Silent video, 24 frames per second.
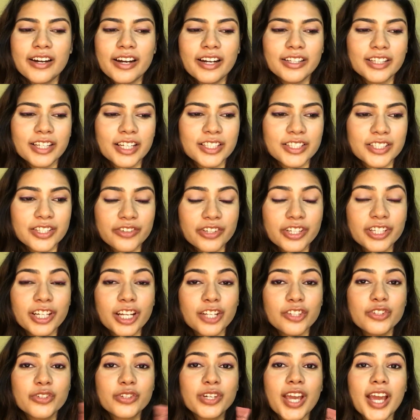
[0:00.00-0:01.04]
And considering
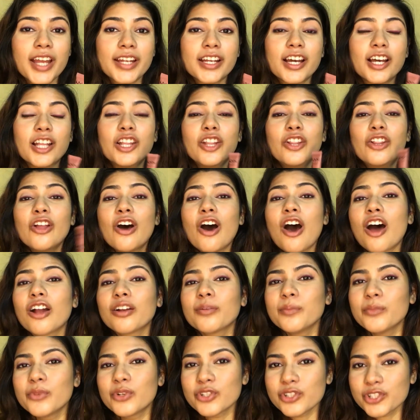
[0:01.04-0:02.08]
that you get a lot
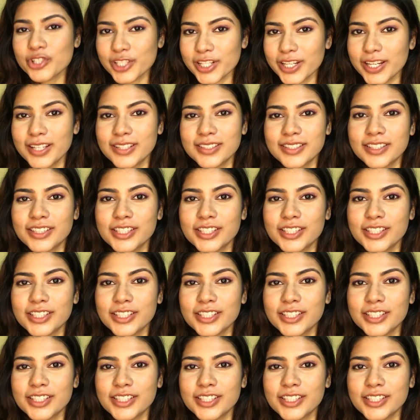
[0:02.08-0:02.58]
more shades in